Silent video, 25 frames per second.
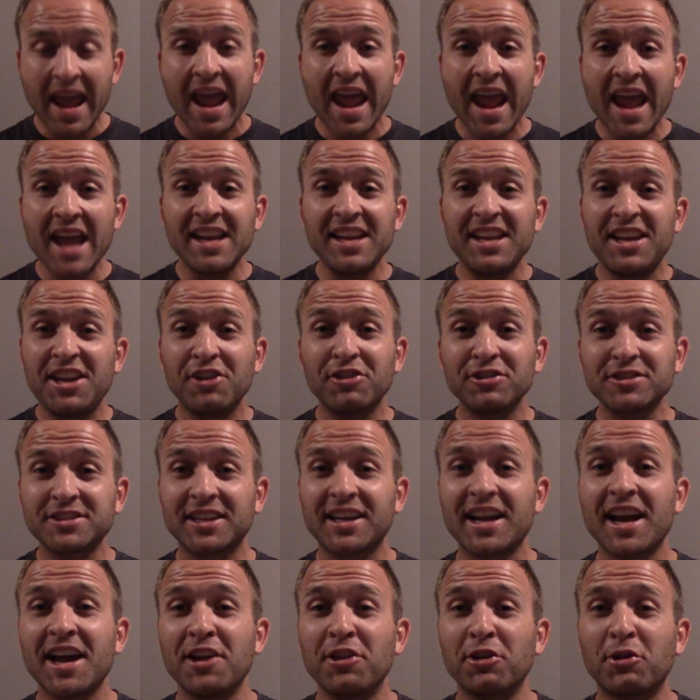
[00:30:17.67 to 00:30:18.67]
And here's
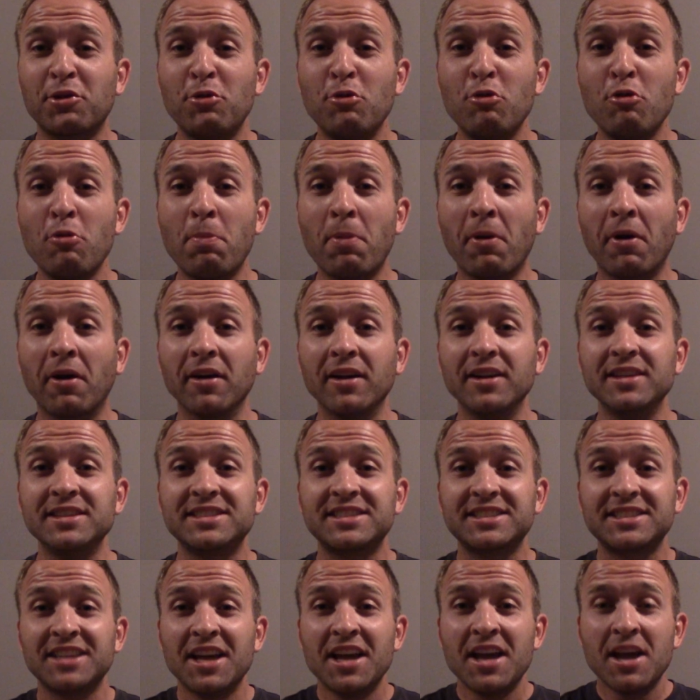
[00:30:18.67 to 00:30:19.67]
the cool part
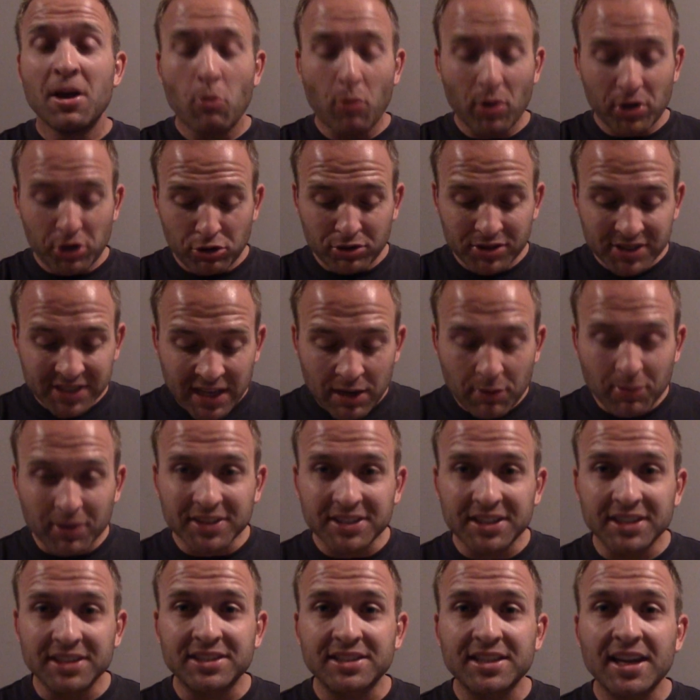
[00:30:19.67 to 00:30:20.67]
is when you see
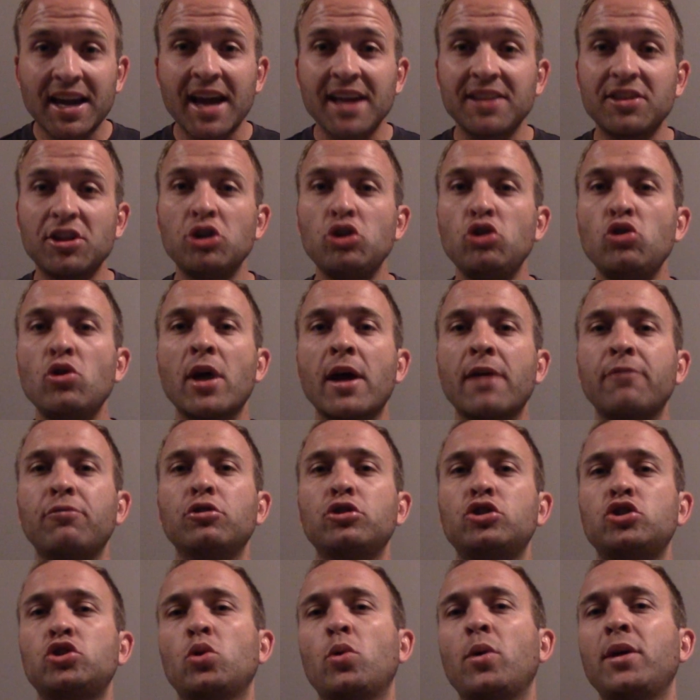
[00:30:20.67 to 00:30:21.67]
what's inside, then you have the
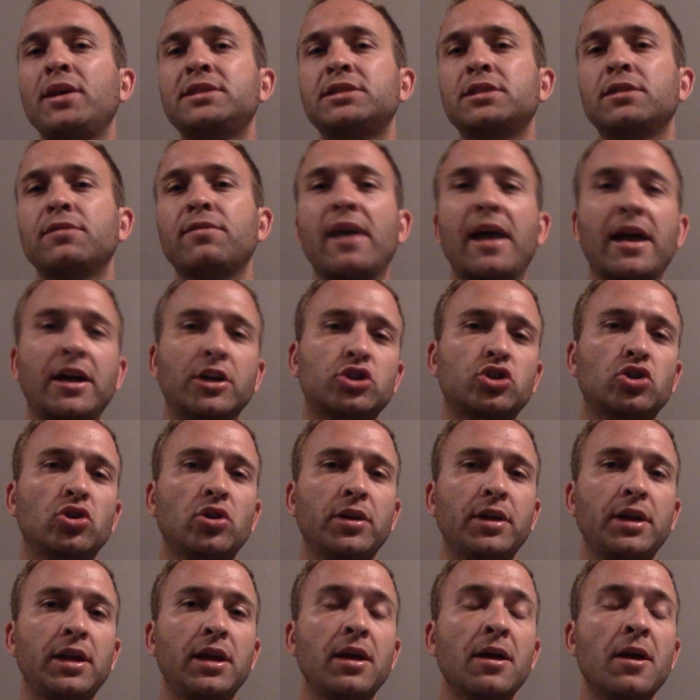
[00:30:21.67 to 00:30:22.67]
choice of
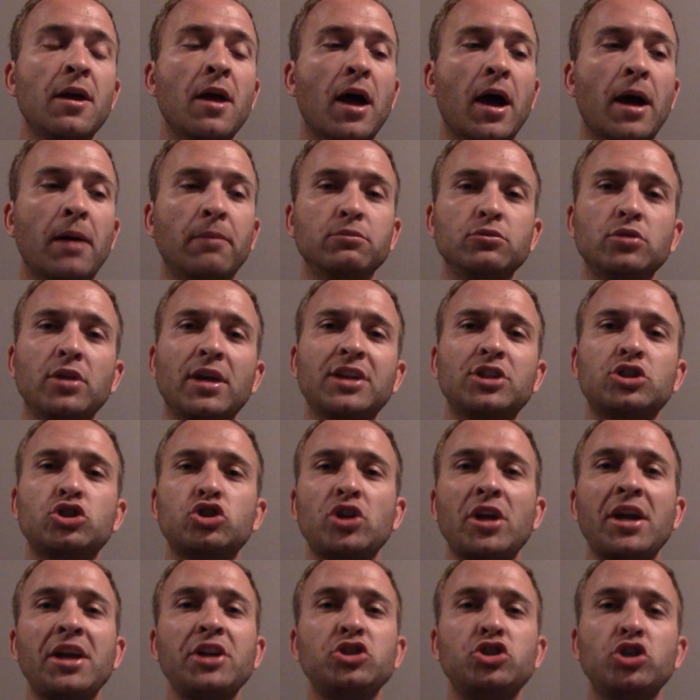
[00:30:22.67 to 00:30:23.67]
actually
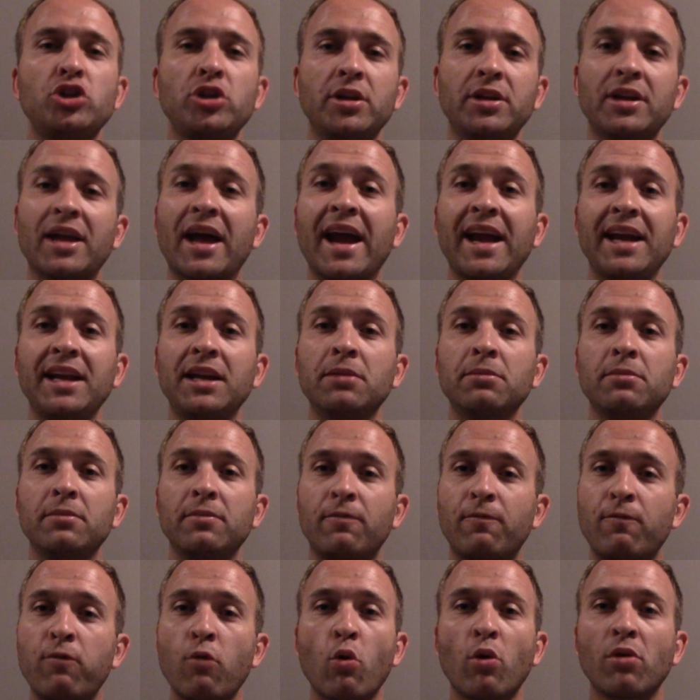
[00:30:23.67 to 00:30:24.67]
exchanging an item
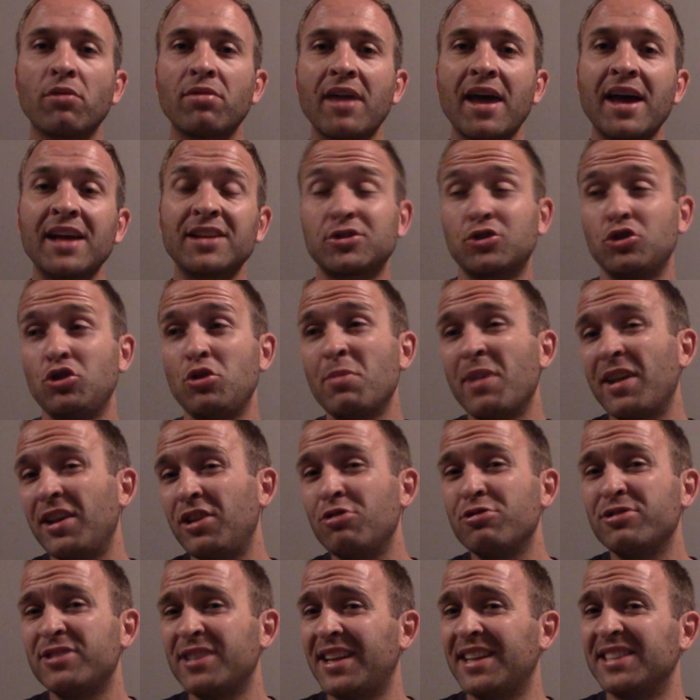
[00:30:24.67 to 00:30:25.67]
for that. So you might
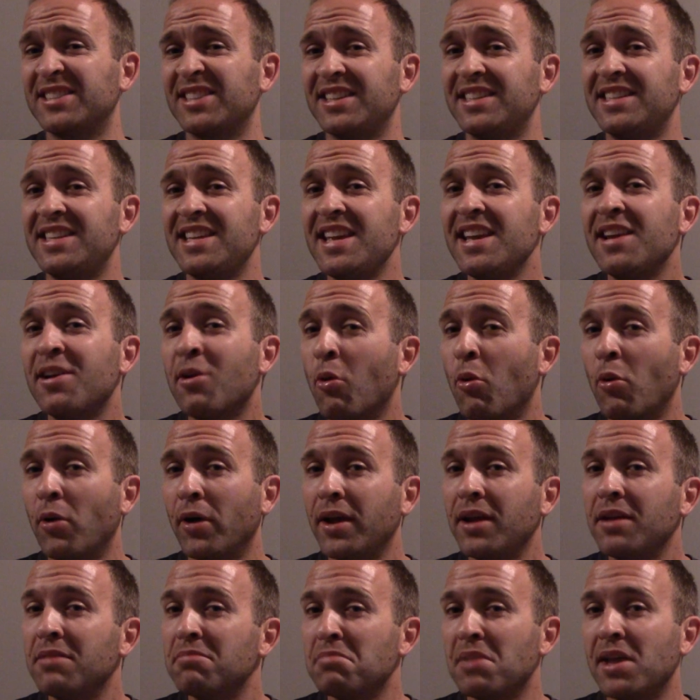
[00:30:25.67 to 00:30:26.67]
use it as a
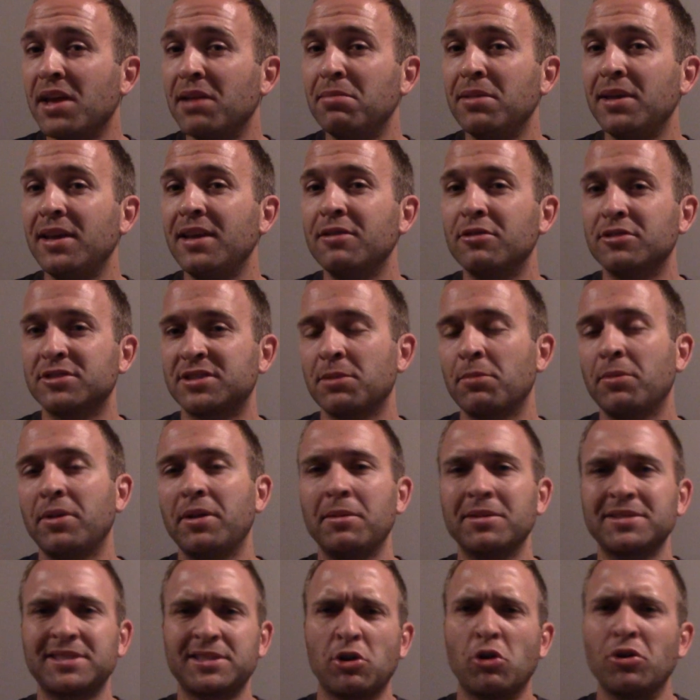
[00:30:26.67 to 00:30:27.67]
decoy, maybe. Somebody
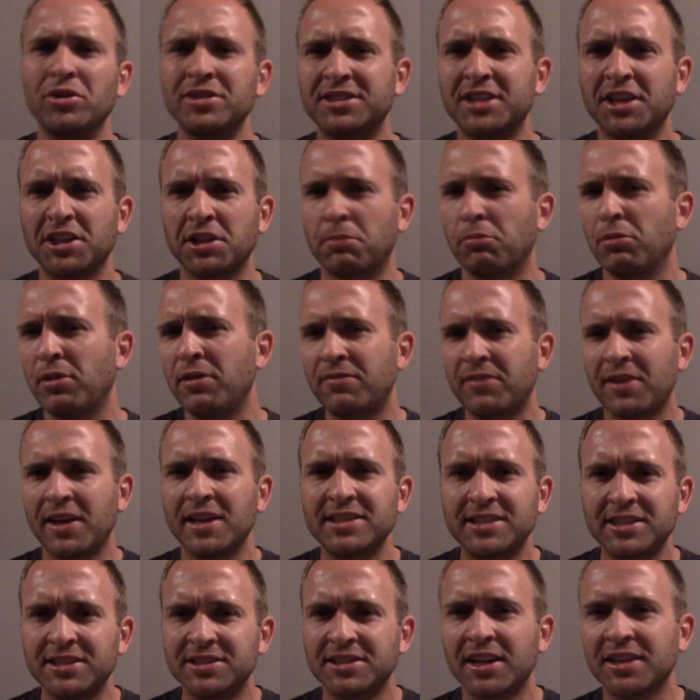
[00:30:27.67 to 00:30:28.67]
might say, oh, he's got the
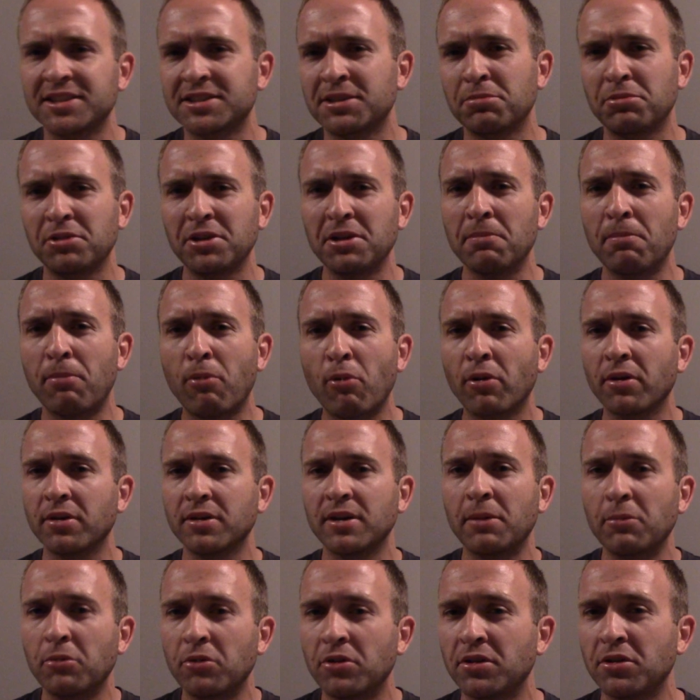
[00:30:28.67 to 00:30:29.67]
briefcase, he's got something important,
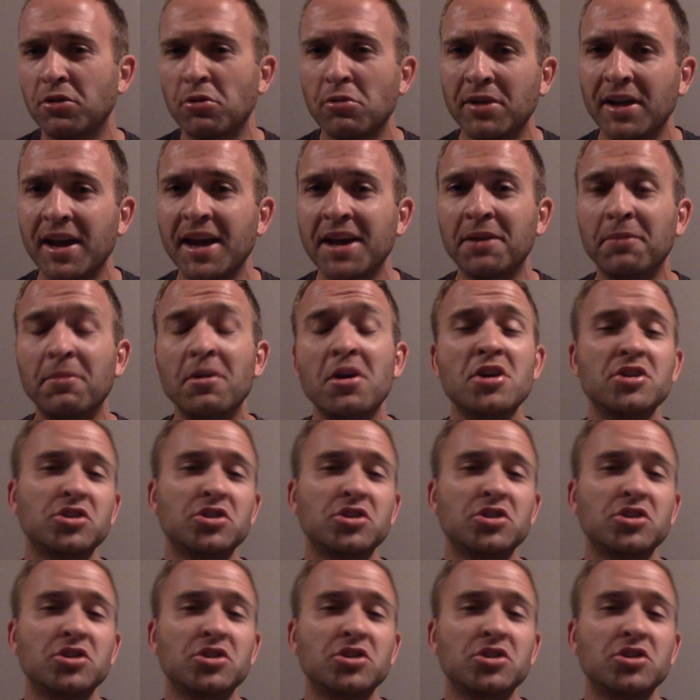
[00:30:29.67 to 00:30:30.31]
I'm going to go get him.